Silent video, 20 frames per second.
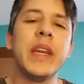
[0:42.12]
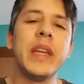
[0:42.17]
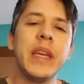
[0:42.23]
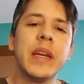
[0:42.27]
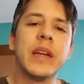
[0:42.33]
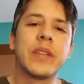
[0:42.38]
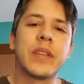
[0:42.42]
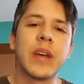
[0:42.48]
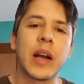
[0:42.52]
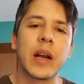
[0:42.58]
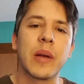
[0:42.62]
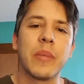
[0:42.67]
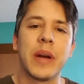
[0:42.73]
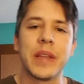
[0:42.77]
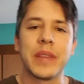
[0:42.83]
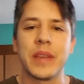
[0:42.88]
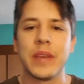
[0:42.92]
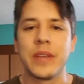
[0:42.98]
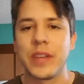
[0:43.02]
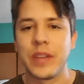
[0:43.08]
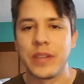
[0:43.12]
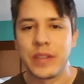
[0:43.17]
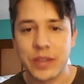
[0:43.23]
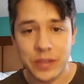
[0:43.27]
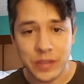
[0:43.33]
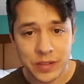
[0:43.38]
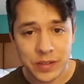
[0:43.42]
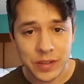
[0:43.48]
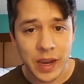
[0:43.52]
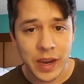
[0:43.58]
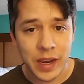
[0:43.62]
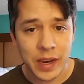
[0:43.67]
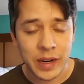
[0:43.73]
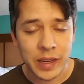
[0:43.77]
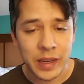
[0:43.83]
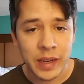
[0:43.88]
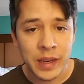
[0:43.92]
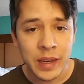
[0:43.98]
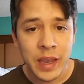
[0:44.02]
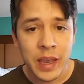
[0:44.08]
need to talk about this as a
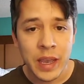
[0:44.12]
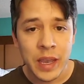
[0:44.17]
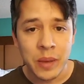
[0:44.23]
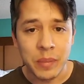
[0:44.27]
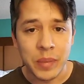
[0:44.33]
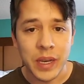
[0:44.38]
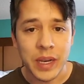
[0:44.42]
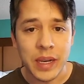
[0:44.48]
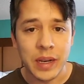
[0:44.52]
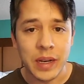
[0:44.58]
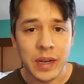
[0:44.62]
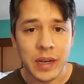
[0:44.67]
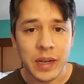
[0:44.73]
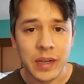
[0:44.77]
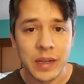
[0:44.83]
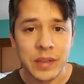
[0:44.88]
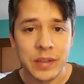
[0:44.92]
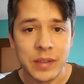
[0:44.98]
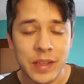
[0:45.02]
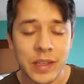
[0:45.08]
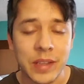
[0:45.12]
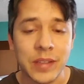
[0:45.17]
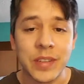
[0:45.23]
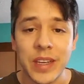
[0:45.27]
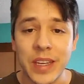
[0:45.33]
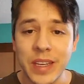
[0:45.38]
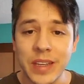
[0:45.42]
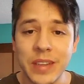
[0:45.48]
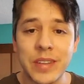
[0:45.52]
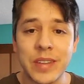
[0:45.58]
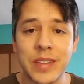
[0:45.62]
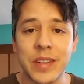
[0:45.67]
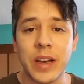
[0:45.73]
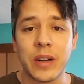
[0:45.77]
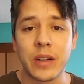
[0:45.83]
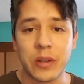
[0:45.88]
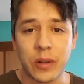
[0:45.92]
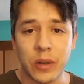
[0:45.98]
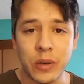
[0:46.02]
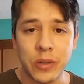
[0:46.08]
society because this
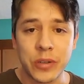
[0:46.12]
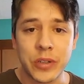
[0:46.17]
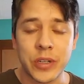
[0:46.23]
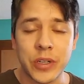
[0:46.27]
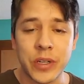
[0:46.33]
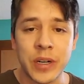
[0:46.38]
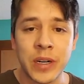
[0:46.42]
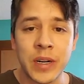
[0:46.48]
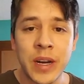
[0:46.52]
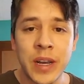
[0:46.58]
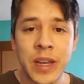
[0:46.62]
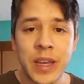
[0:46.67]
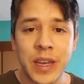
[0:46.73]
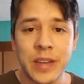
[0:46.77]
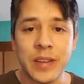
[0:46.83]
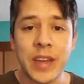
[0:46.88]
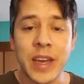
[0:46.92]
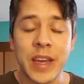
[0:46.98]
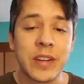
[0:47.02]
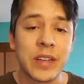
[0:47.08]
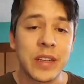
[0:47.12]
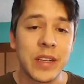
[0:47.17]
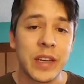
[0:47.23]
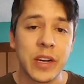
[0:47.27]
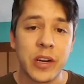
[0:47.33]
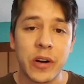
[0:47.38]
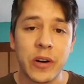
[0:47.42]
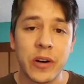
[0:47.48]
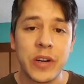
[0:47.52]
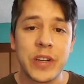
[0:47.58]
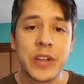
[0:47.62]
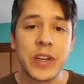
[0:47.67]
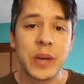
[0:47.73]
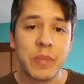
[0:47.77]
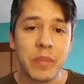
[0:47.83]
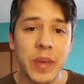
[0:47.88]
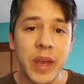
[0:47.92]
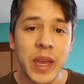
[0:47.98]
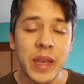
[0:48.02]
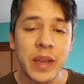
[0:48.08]
incel culture is actually encouraging
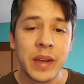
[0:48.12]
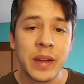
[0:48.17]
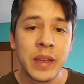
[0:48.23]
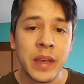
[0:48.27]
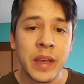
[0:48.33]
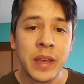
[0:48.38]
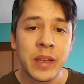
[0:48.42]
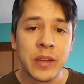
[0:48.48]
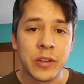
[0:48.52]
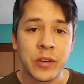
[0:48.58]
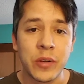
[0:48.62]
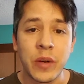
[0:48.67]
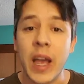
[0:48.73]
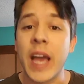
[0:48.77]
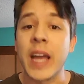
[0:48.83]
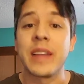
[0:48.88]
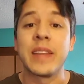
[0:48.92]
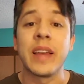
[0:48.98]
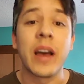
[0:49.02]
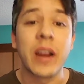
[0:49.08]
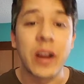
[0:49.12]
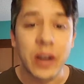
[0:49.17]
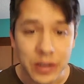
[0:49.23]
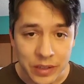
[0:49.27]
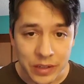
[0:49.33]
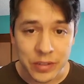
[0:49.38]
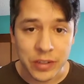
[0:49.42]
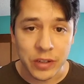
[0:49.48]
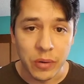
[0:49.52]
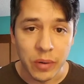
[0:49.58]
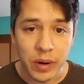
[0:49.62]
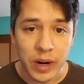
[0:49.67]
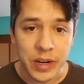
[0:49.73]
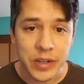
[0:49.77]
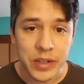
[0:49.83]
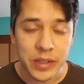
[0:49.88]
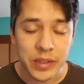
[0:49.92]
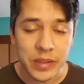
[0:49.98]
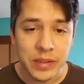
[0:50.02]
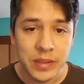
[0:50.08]
men to act out on this
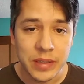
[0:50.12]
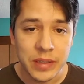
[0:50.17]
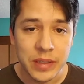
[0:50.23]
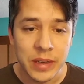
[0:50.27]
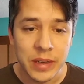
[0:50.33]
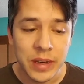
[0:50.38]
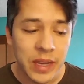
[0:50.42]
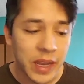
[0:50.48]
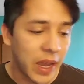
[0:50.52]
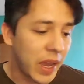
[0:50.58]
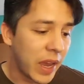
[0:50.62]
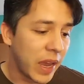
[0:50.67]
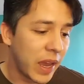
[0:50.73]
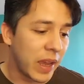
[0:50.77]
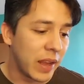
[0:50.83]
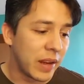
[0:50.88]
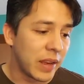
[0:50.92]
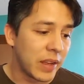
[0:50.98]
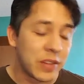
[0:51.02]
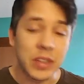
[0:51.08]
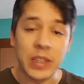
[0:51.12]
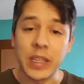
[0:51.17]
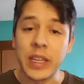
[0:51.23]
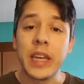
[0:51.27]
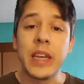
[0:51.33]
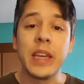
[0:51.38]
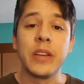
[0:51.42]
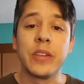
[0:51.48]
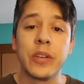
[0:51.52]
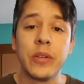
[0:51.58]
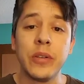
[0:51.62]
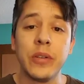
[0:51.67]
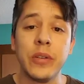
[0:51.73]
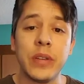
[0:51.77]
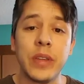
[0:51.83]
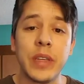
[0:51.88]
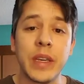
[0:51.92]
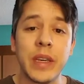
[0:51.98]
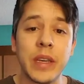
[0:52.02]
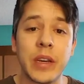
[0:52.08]
aggression. And it's leading to
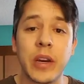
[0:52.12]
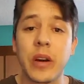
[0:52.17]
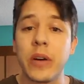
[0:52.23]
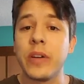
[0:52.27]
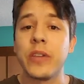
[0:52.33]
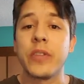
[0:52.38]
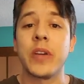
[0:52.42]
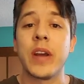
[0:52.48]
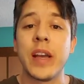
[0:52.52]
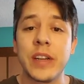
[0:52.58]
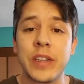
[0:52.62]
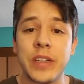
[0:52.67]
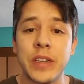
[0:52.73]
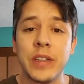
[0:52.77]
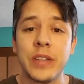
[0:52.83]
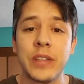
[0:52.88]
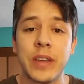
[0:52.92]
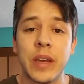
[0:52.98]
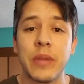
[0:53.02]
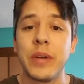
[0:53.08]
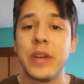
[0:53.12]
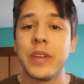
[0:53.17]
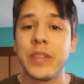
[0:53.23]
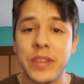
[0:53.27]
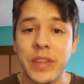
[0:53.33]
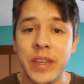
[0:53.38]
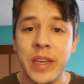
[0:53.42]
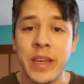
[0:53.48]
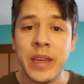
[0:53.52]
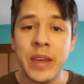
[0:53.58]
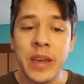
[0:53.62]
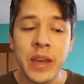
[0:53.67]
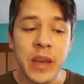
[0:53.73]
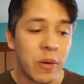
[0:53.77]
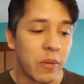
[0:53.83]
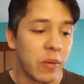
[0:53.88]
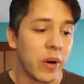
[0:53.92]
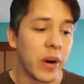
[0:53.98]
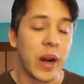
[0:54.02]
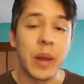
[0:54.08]
the current tragedies that we see
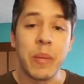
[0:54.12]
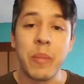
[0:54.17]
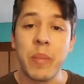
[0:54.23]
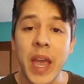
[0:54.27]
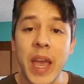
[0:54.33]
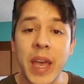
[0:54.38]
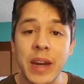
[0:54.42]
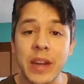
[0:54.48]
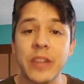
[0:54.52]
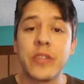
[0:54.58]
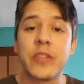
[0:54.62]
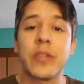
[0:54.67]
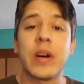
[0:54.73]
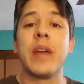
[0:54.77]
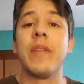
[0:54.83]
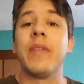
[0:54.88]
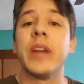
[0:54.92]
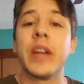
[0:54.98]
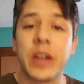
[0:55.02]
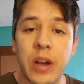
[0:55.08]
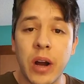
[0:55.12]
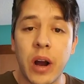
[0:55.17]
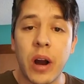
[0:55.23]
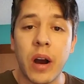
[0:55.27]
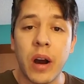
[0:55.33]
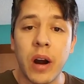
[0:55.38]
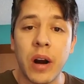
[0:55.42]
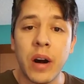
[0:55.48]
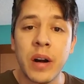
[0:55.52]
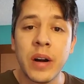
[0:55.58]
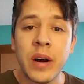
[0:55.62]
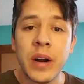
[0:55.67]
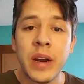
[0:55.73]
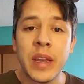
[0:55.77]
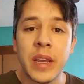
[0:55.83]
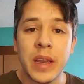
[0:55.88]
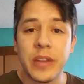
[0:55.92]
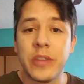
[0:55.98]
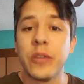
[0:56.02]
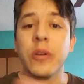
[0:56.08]
where a man is driving a car
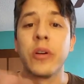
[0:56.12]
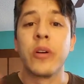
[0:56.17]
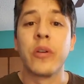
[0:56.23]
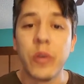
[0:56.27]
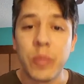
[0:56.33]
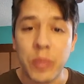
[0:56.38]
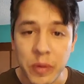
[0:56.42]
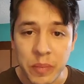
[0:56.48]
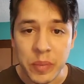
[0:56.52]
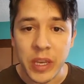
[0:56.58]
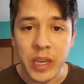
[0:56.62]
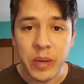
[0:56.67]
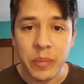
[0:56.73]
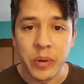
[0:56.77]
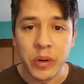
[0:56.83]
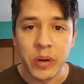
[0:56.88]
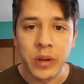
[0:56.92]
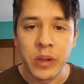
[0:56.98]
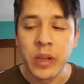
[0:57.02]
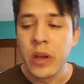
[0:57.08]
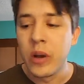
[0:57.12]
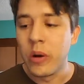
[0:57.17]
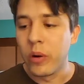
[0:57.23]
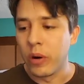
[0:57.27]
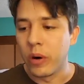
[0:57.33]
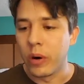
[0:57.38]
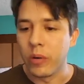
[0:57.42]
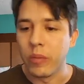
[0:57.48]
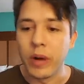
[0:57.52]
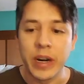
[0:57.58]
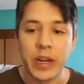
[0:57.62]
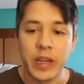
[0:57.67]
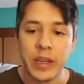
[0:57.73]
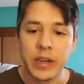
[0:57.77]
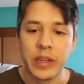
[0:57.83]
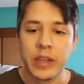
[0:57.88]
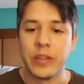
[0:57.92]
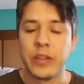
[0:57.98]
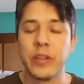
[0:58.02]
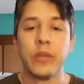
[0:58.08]
into a group of people or running
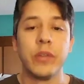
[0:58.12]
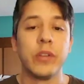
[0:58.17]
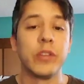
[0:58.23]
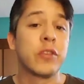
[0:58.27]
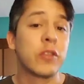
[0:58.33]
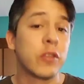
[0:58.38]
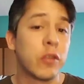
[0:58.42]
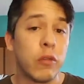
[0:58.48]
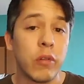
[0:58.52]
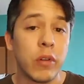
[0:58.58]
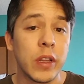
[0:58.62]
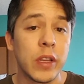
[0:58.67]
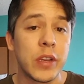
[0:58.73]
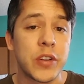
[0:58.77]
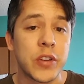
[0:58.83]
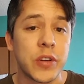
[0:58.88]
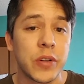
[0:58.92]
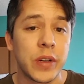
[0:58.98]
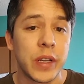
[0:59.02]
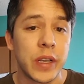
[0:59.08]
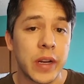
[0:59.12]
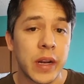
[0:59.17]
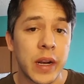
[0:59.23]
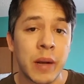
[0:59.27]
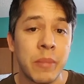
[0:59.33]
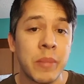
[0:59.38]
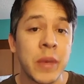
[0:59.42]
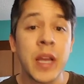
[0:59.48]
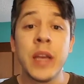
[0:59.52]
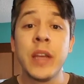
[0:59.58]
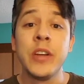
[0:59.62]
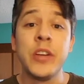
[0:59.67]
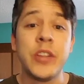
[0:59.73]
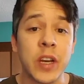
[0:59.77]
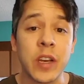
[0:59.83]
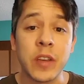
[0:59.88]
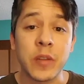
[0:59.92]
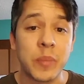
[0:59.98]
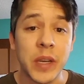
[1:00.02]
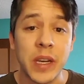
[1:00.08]
into a school and shooting it up
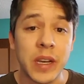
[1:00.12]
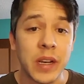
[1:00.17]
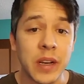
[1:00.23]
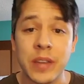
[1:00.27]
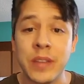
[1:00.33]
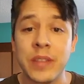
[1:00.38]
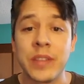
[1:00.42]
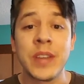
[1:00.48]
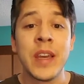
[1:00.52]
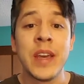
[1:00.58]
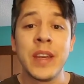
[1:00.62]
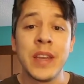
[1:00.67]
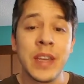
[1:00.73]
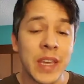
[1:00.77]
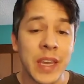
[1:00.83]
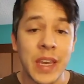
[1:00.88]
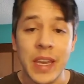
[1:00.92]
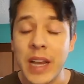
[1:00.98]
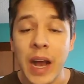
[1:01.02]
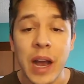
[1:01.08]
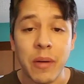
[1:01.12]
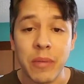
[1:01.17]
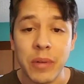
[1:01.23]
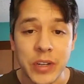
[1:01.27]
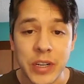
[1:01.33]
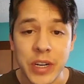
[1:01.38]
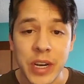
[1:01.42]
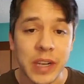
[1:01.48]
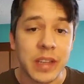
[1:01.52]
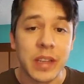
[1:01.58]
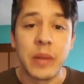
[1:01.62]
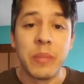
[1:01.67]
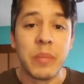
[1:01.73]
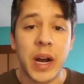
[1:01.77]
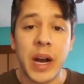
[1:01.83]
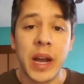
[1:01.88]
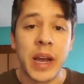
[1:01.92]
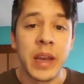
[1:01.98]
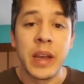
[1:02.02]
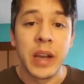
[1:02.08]
just because he got rejected
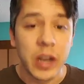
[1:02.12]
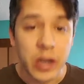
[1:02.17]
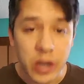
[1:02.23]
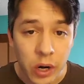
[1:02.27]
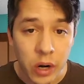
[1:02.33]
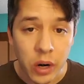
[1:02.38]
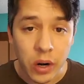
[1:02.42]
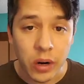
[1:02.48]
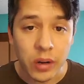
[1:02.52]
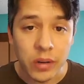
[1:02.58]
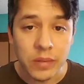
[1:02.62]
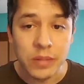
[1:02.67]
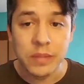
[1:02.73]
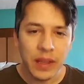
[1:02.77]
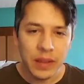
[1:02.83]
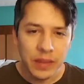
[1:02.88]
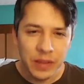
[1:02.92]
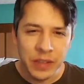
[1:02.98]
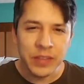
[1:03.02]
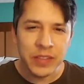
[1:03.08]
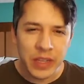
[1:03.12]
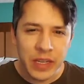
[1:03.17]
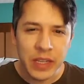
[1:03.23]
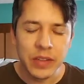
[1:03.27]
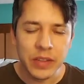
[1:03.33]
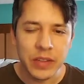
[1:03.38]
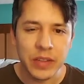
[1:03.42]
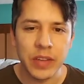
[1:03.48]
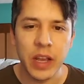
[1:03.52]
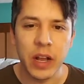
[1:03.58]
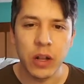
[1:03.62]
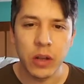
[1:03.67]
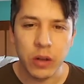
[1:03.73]
by a girl. This incel